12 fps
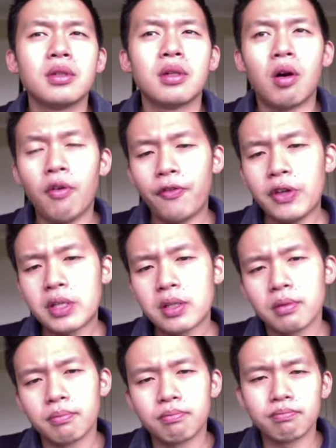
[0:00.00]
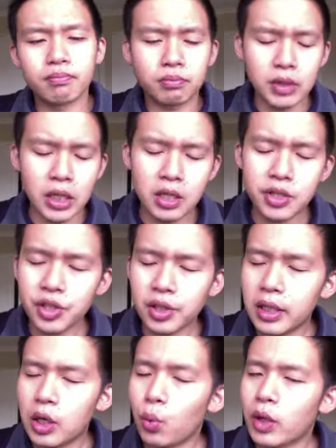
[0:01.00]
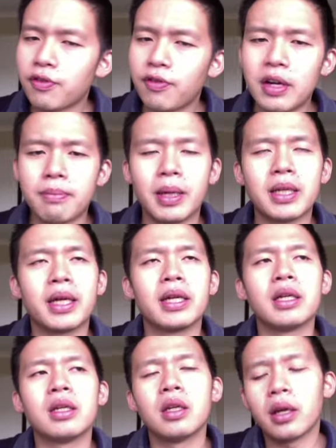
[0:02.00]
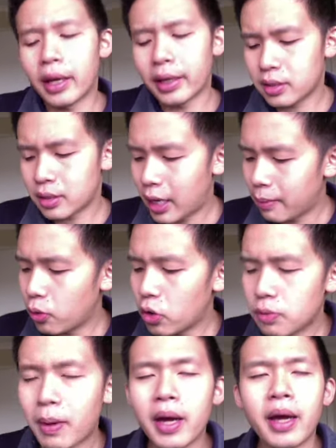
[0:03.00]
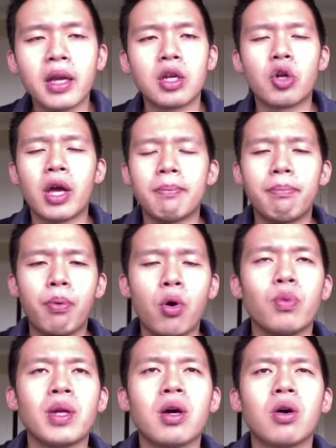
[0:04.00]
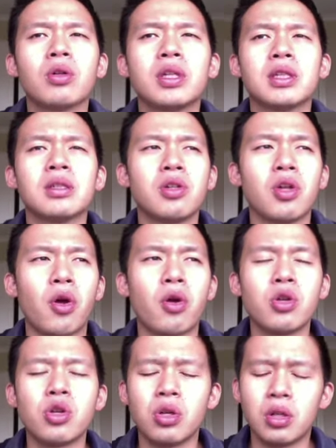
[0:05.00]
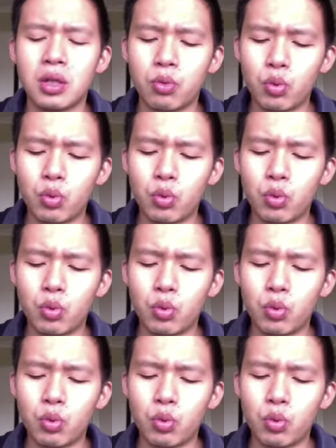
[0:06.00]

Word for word: office initially it was fun, but then as time goes by and you get bored with all the, you know, you, the,